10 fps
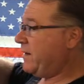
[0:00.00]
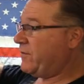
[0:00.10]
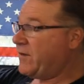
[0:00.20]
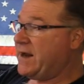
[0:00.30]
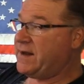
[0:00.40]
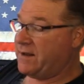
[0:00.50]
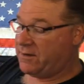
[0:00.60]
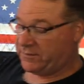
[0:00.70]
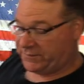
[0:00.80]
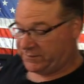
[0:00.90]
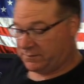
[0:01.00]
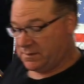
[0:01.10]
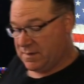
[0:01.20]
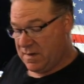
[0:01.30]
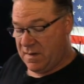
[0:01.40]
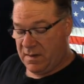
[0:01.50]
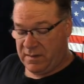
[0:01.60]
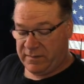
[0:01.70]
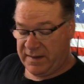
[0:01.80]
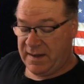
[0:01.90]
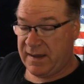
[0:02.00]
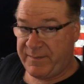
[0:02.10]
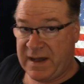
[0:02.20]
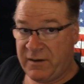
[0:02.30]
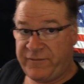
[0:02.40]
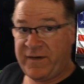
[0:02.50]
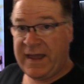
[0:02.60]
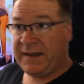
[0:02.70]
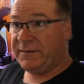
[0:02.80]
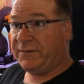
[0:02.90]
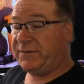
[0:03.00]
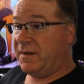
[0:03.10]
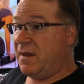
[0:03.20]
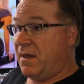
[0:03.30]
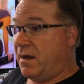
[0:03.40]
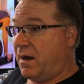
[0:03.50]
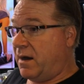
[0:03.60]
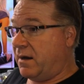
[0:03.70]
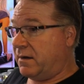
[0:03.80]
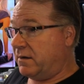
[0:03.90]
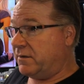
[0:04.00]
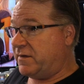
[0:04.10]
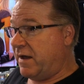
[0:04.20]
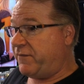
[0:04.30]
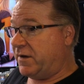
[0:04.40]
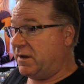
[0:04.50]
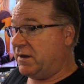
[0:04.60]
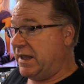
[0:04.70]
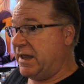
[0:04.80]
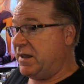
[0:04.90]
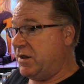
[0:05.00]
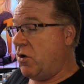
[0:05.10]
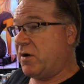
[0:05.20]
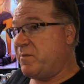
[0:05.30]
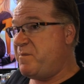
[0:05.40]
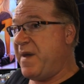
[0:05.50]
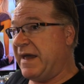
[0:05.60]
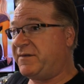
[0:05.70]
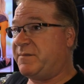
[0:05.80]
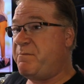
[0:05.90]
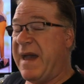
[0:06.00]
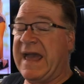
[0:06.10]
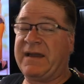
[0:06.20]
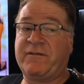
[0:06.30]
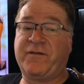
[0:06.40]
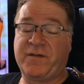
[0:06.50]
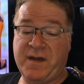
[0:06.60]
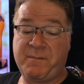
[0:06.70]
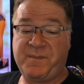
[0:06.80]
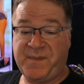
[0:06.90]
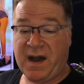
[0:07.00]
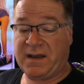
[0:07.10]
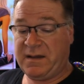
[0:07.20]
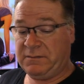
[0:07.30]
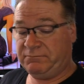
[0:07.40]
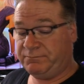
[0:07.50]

in the radios, the uh, Baofengs are definitely your best bang for the buck.